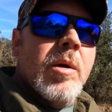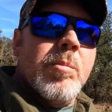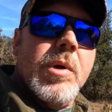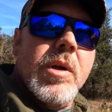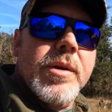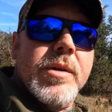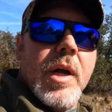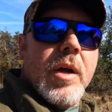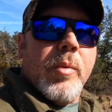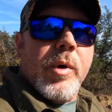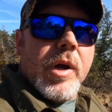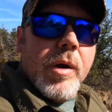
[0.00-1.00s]
But looks like
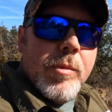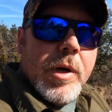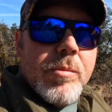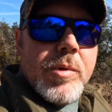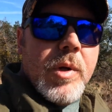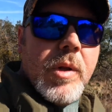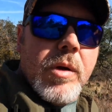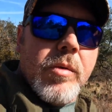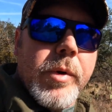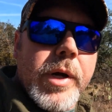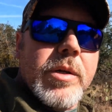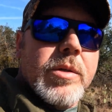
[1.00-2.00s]
we're coming up to a little
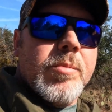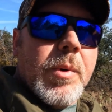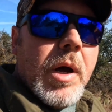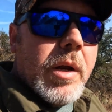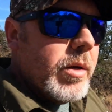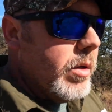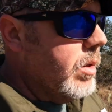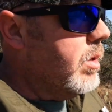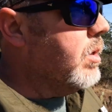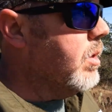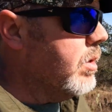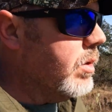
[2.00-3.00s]
rest spot,
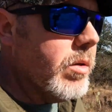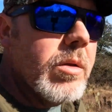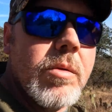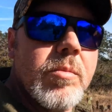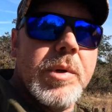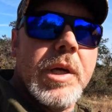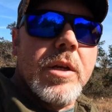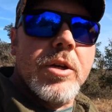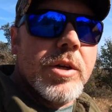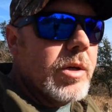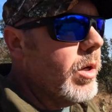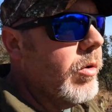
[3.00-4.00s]
a little bench and